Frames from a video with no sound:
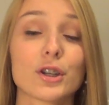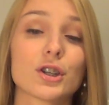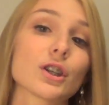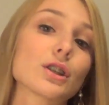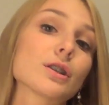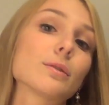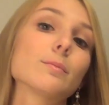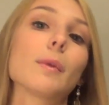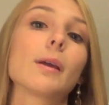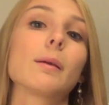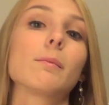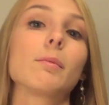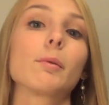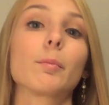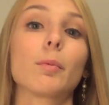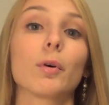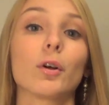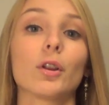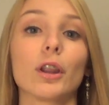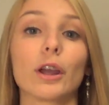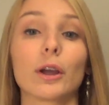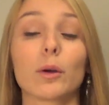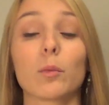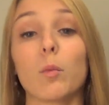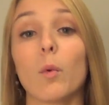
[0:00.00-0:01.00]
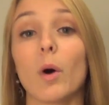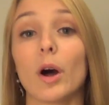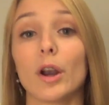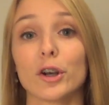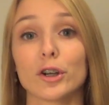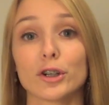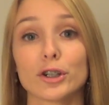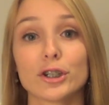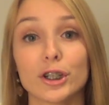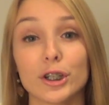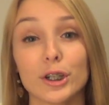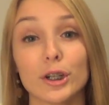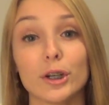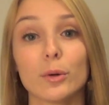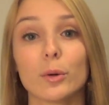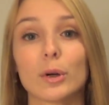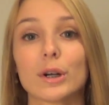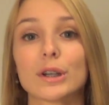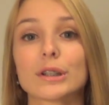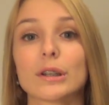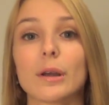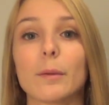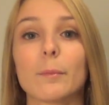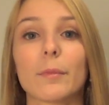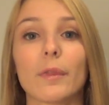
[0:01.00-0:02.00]
Just maybe put like 1 or 2
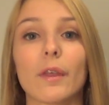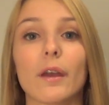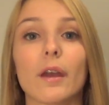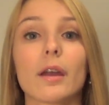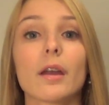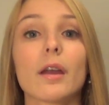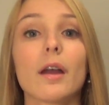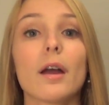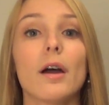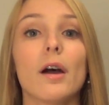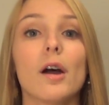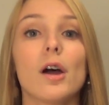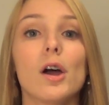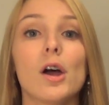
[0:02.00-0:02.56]
or something.